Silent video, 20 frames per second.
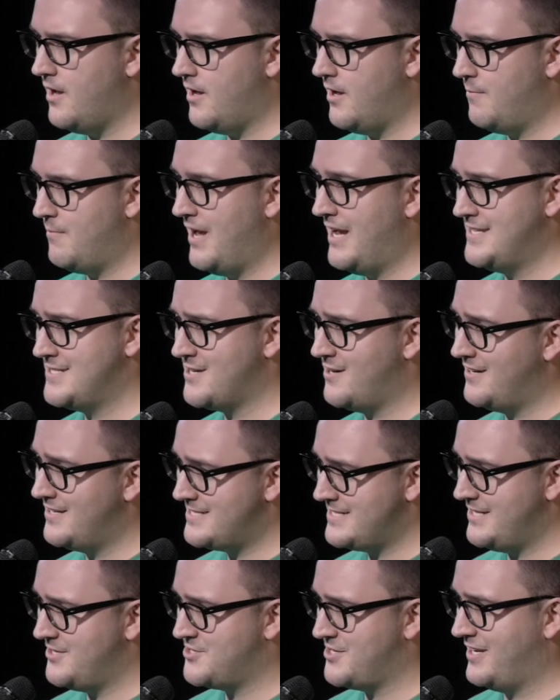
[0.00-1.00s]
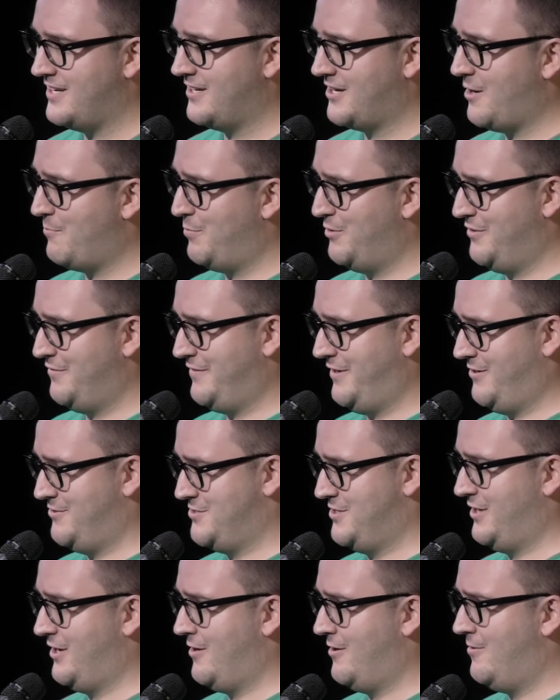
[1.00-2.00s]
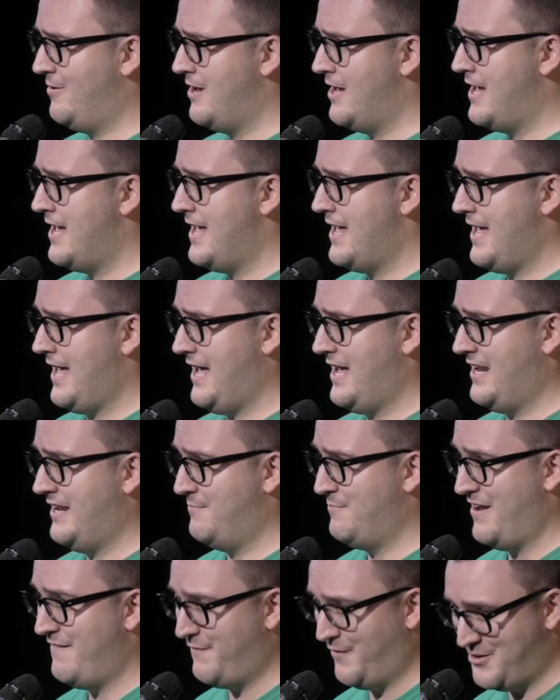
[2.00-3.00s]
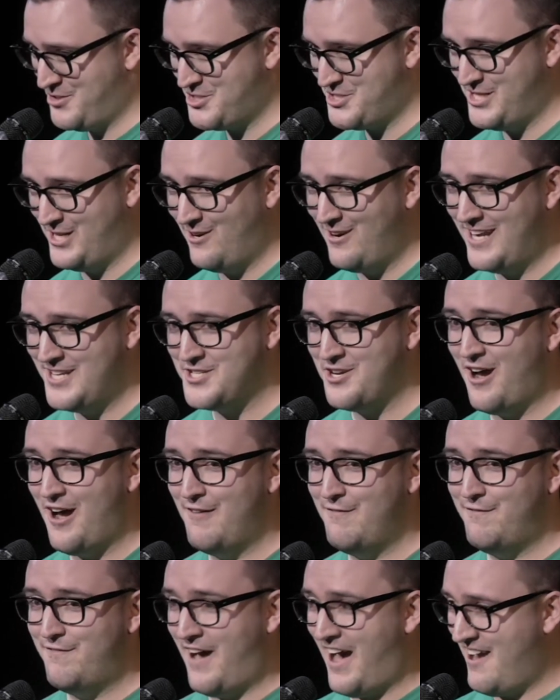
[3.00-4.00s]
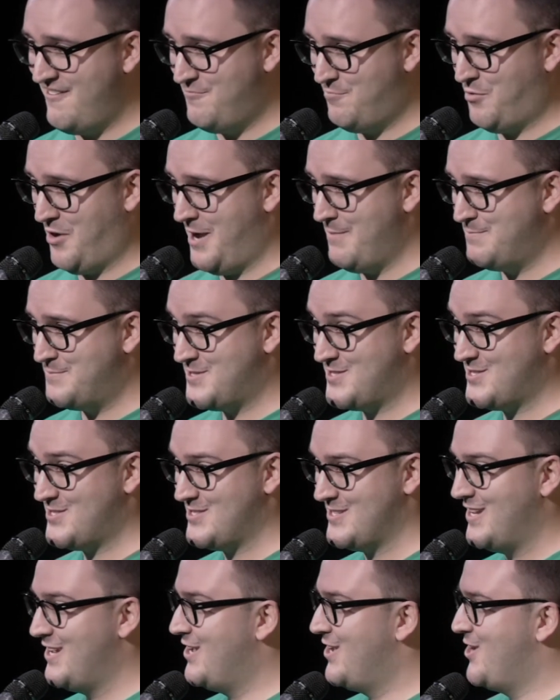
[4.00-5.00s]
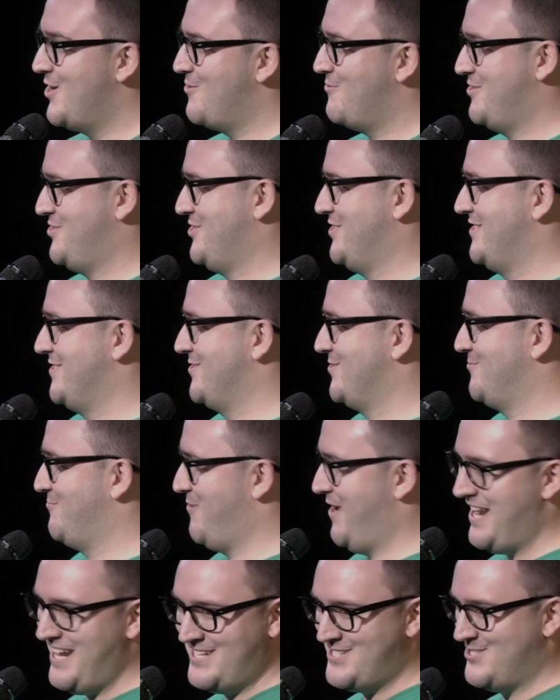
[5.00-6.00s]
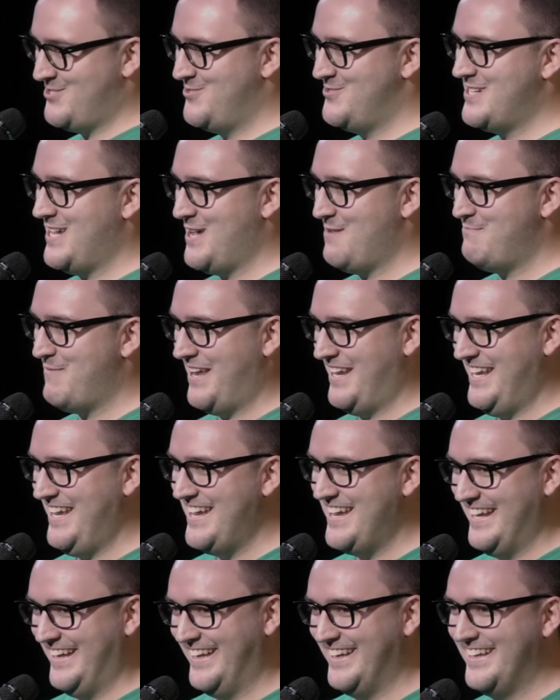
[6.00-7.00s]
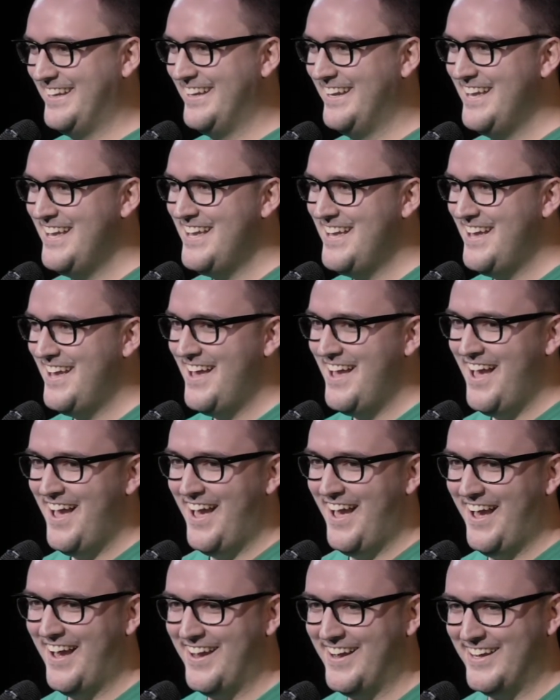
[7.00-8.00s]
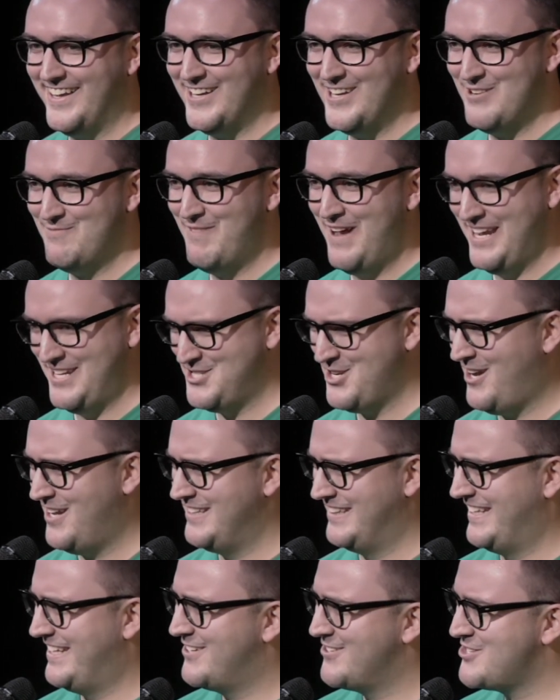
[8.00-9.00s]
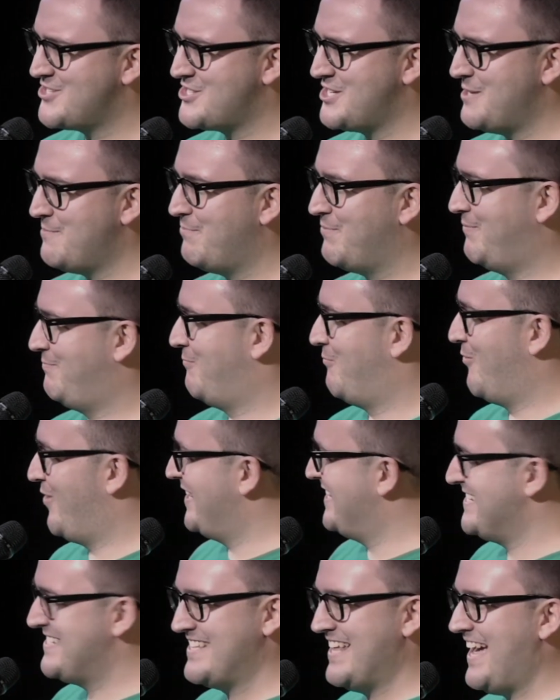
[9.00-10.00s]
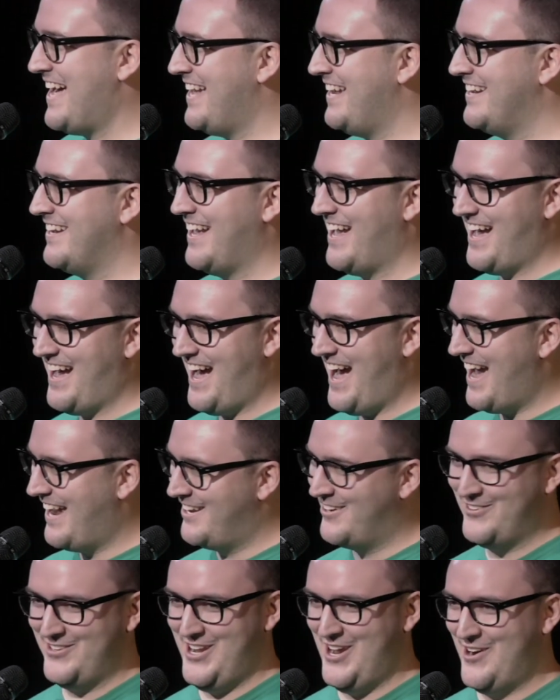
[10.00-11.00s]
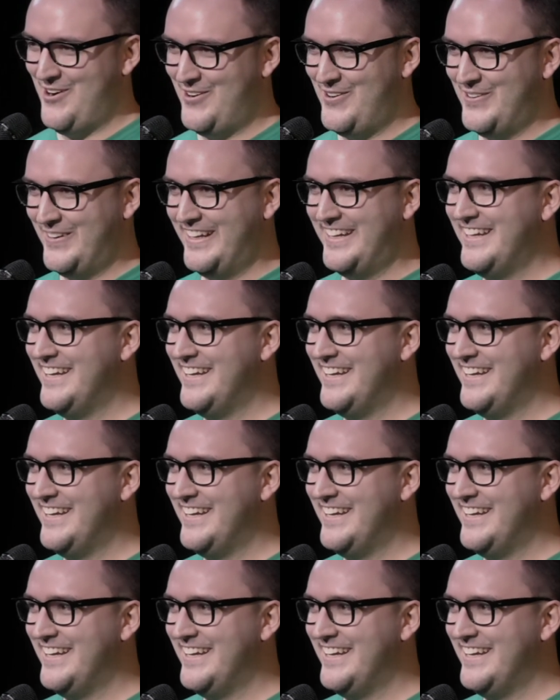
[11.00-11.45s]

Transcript: I started teaching a couple of years ago, and in my first year, I taught 5 preps, which is way too damn many. I taught leadership. What is that? I don't know.